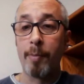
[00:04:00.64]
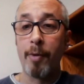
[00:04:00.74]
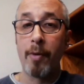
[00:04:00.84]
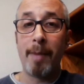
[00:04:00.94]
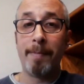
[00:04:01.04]
Work
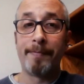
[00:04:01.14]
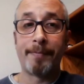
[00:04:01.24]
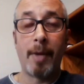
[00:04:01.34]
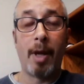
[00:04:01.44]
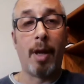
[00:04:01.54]
program
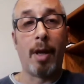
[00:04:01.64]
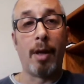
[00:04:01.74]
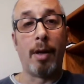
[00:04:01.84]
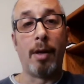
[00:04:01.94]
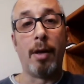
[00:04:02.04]

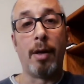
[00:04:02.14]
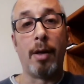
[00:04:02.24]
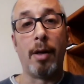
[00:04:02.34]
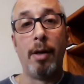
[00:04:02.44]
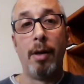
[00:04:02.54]
and.
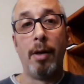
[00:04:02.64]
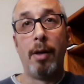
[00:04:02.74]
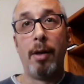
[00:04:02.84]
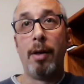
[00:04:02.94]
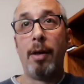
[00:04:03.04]
Uh,
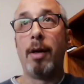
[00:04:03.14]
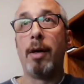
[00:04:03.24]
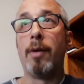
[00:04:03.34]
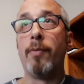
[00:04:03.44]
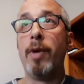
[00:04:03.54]

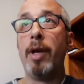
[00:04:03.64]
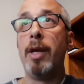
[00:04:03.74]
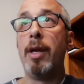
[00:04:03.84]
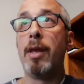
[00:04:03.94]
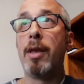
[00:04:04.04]
uh,
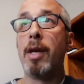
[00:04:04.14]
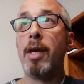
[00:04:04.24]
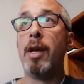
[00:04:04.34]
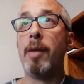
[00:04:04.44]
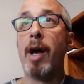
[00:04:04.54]
really
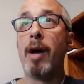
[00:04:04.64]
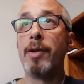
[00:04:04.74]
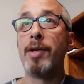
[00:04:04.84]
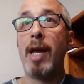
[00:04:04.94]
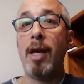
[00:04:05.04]
thinking
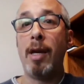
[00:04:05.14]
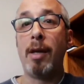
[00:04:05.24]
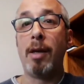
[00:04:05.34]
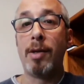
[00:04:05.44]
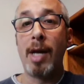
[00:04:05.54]
about
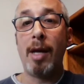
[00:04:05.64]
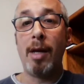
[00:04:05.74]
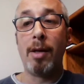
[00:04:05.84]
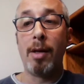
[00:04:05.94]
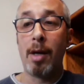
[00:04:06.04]
taking
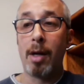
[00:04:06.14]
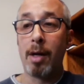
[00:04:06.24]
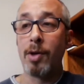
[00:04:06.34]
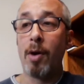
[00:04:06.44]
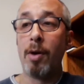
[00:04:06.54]
taking
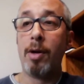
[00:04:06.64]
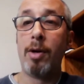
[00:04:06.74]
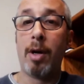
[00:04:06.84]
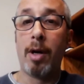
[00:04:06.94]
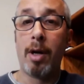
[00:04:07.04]
uh,
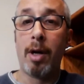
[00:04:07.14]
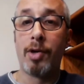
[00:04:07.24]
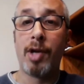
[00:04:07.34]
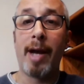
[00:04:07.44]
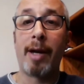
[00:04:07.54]
uh, a
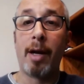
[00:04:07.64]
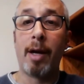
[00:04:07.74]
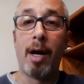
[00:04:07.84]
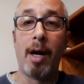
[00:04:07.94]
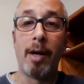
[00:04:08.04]
check
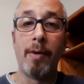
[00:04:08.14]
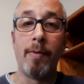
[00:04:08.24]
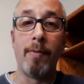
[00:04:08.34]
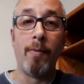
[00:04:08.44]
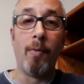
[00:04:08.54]

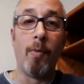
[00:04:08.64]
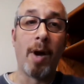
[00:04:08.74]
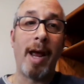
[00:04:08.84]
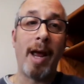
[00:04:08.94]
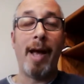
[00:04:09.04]
on what
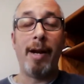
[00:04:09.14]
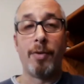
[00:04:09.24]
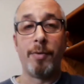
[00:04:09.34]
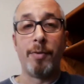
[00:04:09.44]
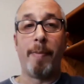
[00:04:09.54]
I had in
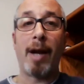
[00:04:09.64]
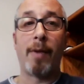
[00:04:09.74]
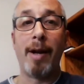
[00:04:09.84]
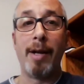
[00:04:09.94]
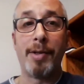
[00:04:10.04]
terms of
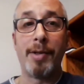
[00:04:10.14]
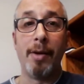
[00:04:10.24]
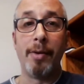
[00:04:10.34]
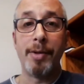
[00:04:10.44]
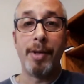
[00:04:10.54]
background and
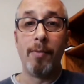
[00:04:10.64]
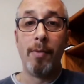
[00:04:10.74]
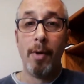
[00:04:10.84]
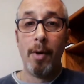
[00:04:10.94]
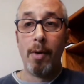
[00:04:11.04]
skills
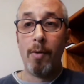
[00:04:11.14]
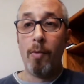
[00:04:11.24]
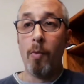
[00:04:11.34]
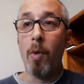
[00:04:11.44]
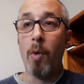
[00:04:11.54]
and
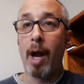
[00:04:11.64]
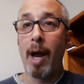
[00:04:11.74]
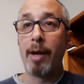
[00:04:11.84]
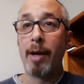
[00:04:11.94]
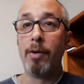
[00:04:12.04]
what
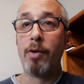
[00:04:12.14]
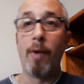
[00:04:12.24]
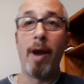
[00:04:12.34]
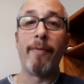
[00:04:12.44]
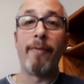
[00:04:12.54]
I could
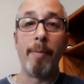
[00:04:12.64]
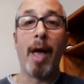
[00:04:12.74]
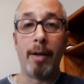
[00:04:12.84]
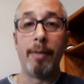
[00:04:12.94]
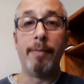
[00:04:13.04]
create from
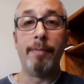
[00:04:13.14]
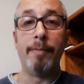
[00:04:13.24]
that.